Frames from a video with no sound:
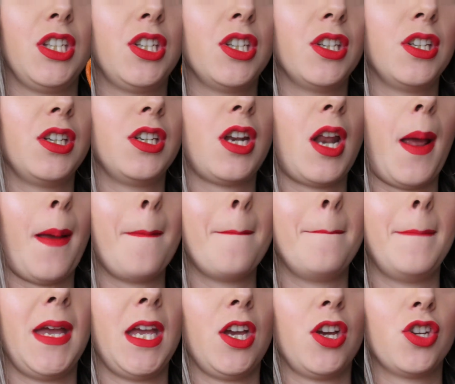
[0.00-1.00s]
good
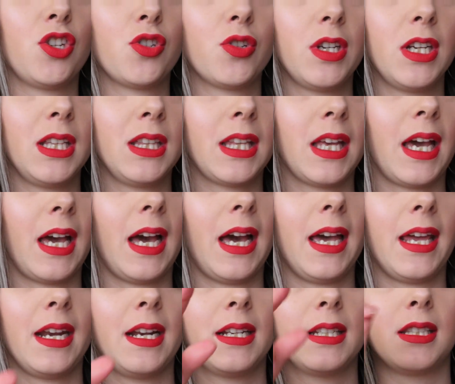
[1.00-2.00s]
mango drink that
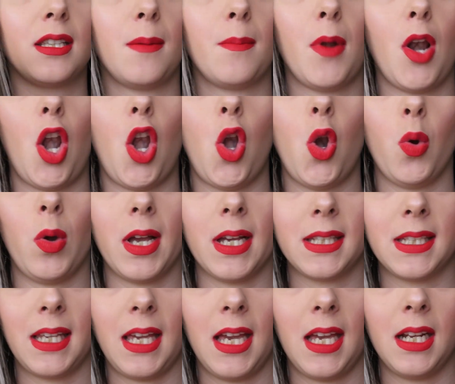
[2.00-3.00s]
added some
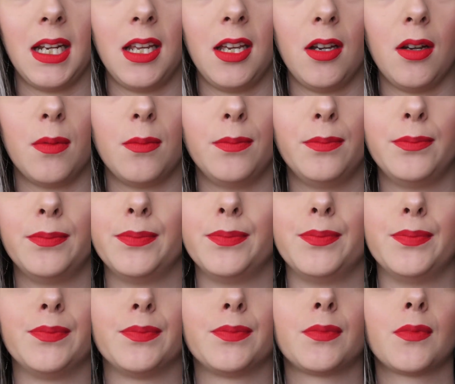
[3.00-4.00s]
Lucas candy.
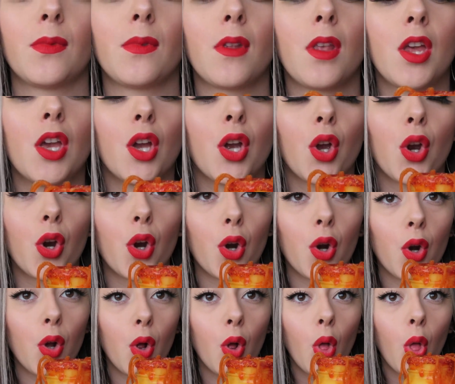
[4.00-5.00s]

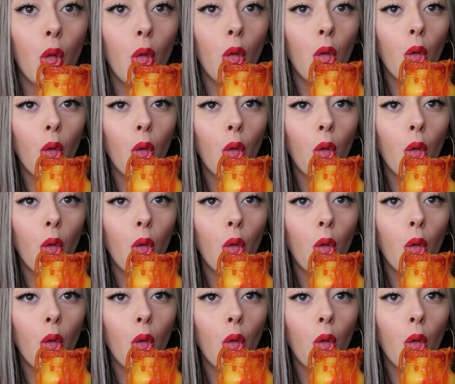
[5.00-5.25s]
Girl,